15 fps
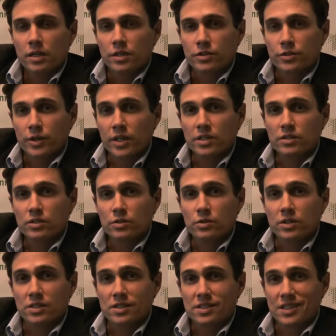In
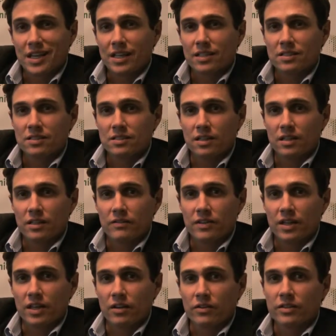TransUnion's second study of
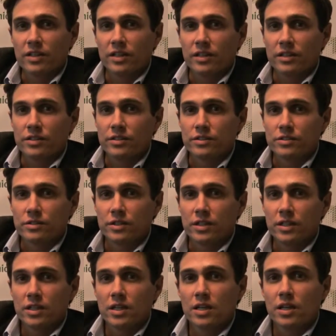the healthcare
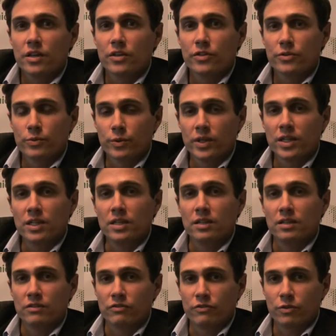industry, three
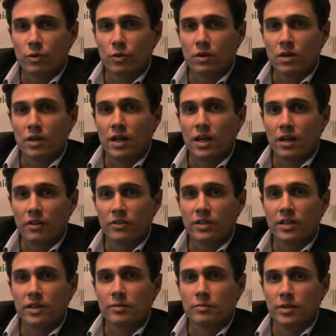in four
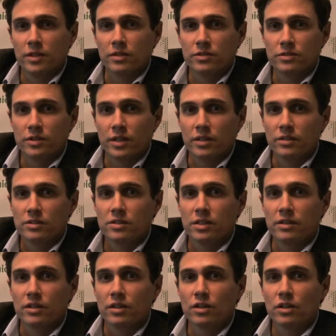healthcare administrators
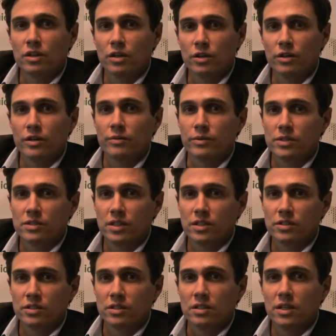said the current
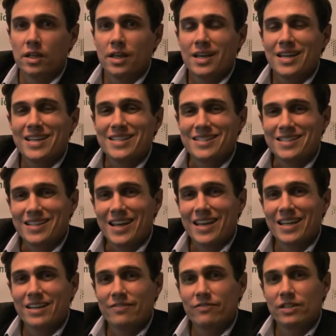recession has
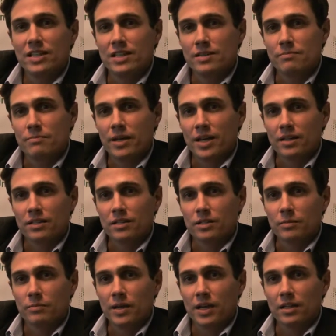negatively impacted
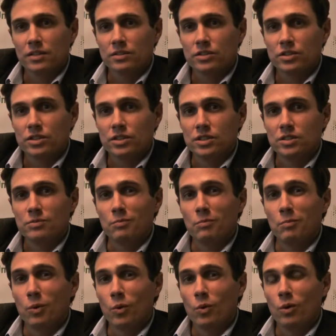their balance sheets
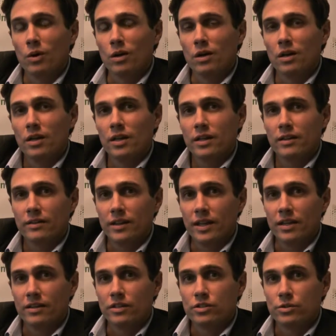more than
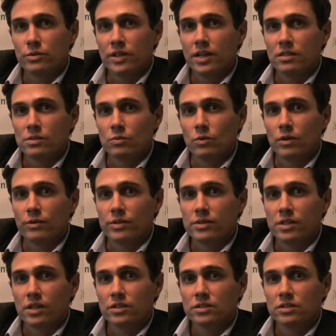in the 2001
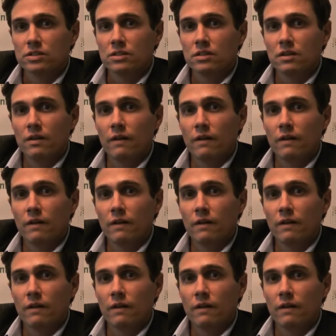recession.